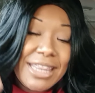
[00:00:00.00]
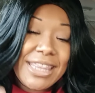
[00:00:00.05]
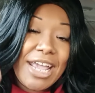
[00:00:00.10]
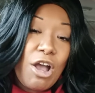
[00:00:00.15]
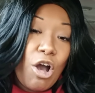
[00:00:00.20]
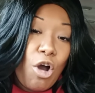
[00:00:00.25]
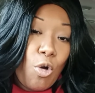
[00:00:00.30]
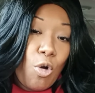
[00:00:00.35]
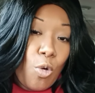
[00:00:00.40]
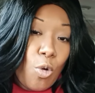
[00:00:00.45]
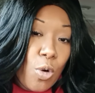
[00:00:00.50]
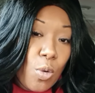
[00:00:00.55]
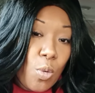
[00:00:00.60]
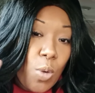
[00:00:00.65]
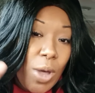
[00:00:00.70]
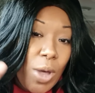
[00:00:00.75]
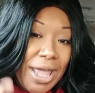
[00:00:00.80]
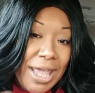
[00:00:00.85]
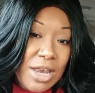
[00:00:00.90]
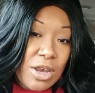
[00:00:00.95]
they are all
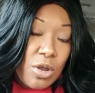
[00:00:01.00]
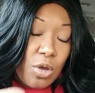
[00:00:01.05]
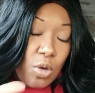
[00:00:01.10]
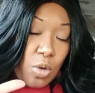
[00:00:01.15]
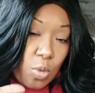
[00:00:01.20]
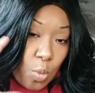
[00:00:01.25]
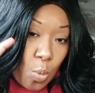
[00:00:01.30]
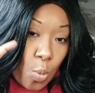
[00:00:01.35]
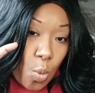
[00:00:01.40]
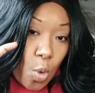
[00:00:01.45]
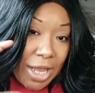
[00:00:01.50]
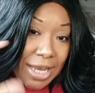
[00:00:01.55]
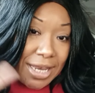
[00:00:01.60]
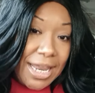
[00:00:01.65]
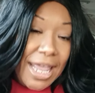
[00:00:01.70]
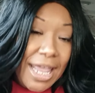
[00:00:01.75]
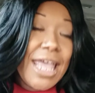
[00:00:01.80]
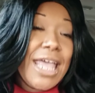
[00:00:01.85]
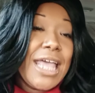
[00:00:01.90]
in one.